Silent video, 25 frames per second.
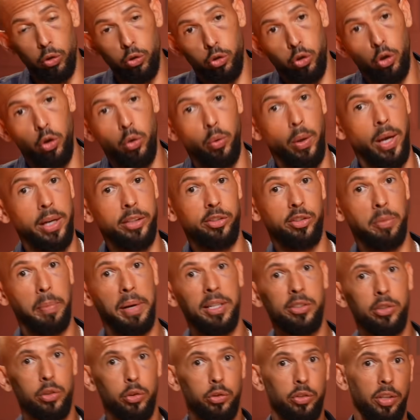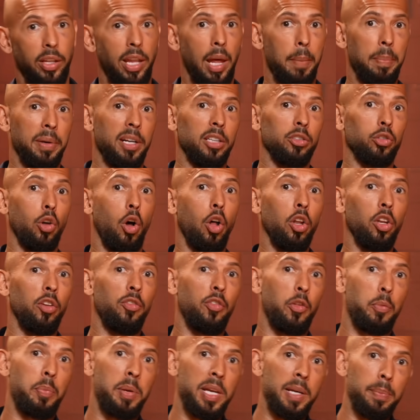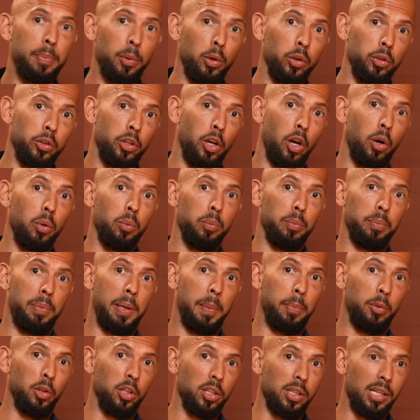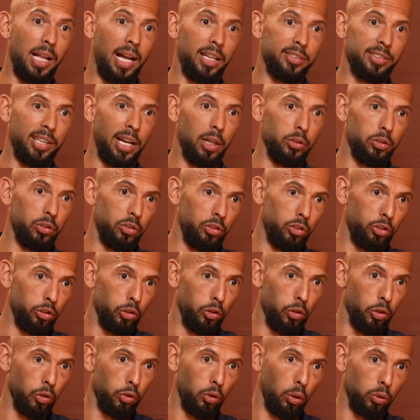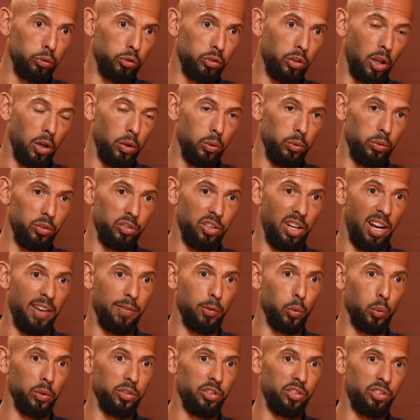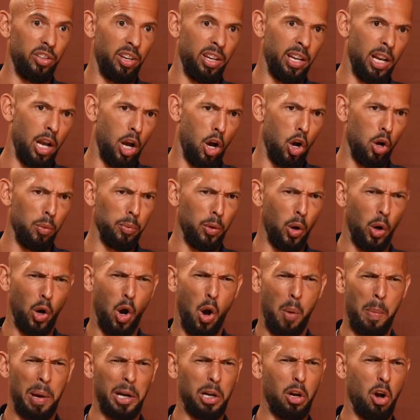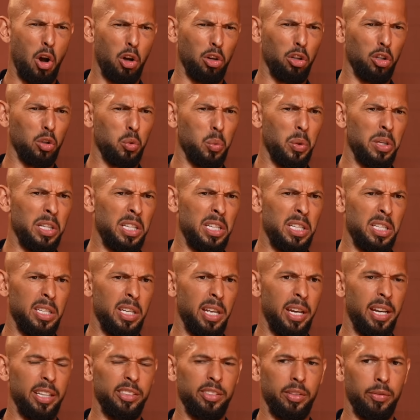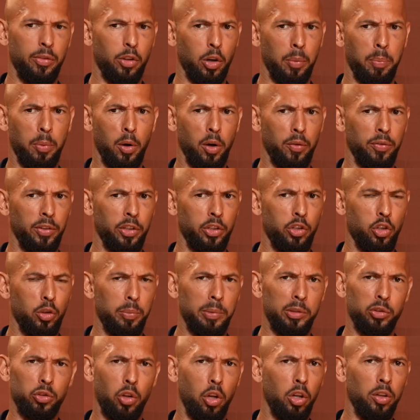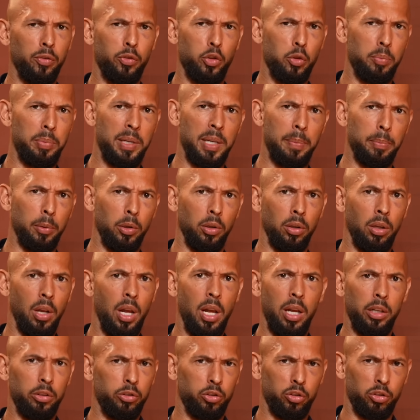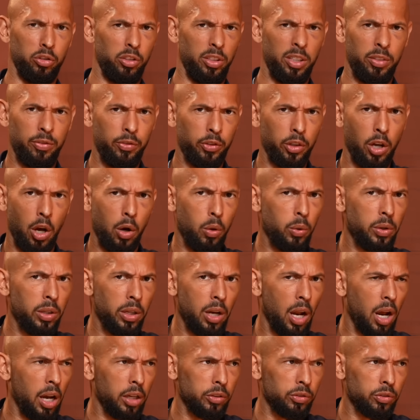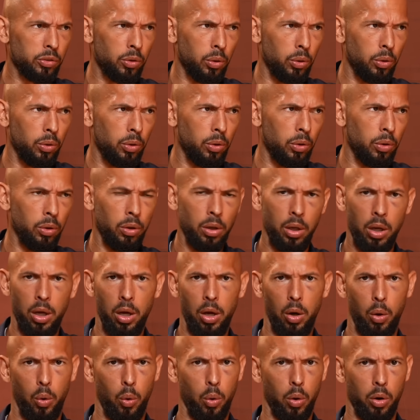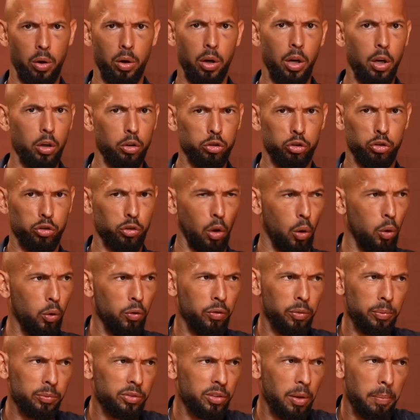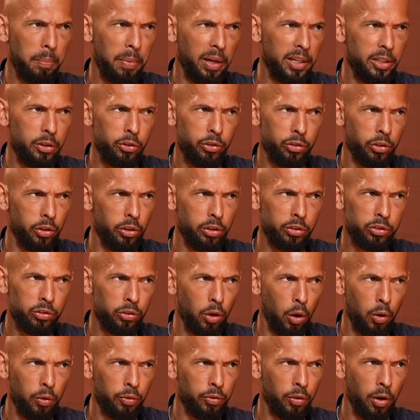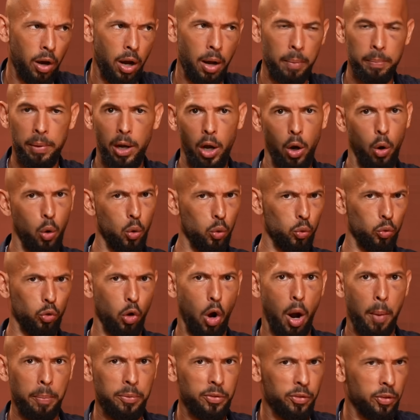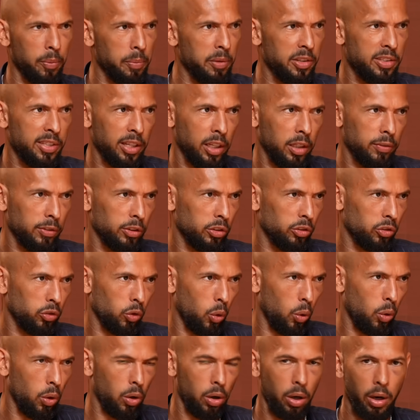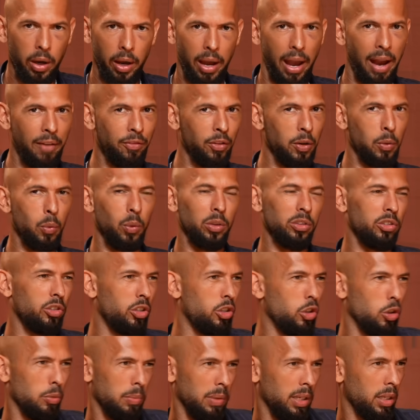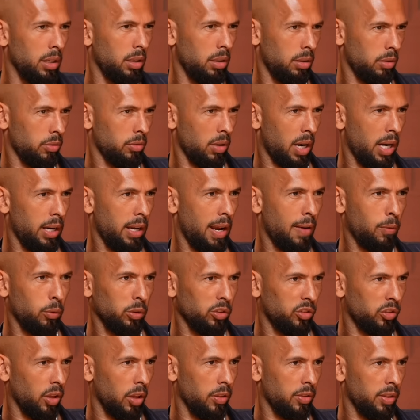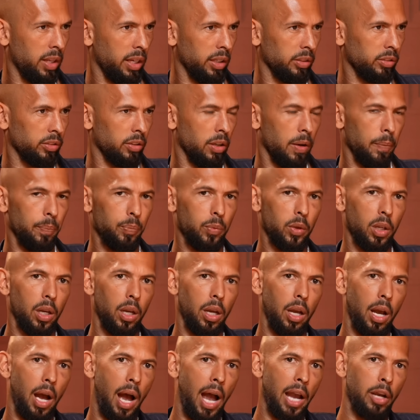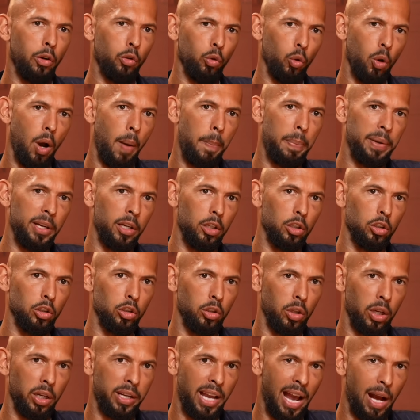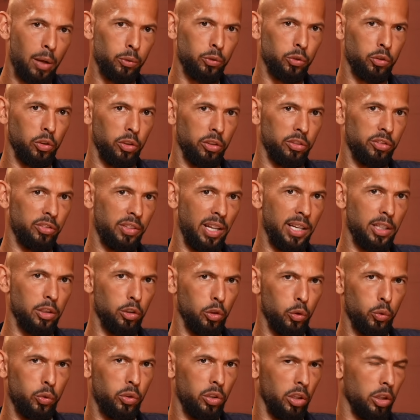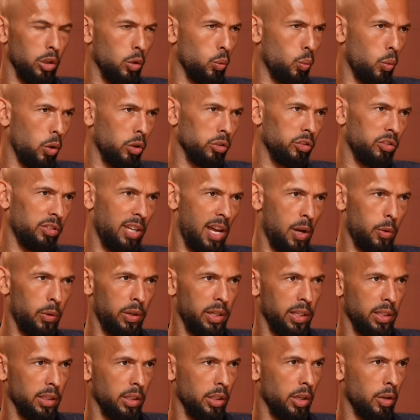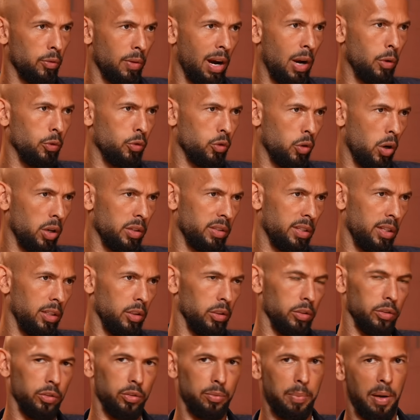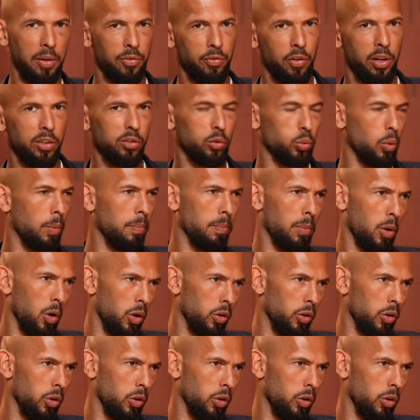it's so true. And it's amazing you say that, because all of the people, people in glass houses shouldn't throw stones, and everyone's sitting at home going, oh my God, look what he did, as if they're perfect humans. All of you people sniffed coke in high school, or stole from somebody you shouldn't have stole from, or robbed from the till of a store. Everyone's human, right? Everyone's done things. I grew up in a council estate, Luton, the worst town in England, around drug dealers. My friends were